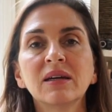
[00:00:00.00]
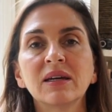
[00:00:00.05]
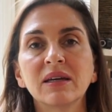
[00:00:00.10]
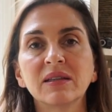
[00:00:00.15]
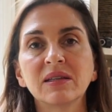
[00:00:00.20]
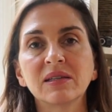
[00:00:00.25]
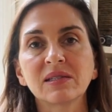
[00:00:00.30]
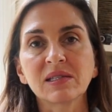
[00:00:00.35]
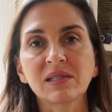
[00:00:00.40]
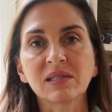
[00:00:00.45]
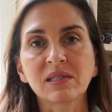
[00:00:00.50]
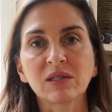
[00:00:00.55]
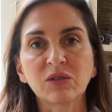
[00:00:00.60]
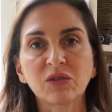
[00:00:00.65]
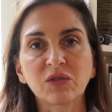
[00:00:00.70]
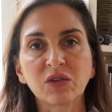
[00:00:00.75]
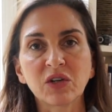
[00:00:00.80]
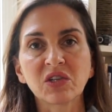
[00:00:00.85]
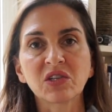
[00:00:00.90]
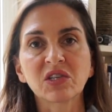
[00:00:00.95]
And this is the
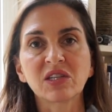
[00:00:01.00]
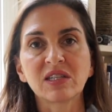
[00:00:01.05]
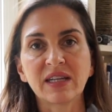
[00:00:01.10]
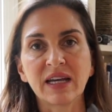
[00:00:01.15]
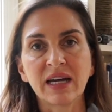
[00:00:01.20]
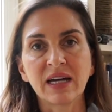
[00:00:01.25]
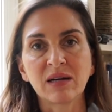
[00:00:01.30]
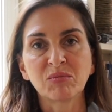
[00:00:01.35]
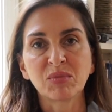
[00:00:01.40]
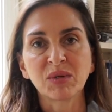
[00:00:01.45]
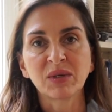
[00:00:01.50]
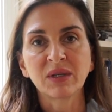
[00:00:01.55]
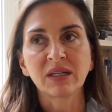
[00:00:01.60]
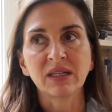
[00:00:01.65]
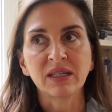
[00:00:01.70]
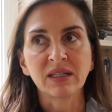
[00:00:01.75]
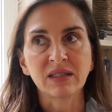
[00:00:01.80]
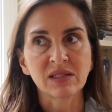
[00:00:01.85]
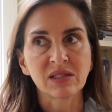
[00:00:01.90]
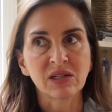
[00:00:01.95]
first step
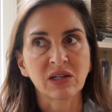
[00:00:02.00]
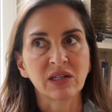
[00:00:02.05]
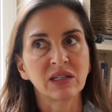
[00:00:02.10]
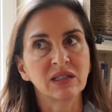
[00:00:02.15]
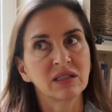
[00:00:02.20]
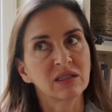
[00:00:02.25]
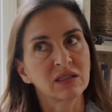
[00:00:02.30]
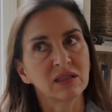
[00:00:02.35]
in starting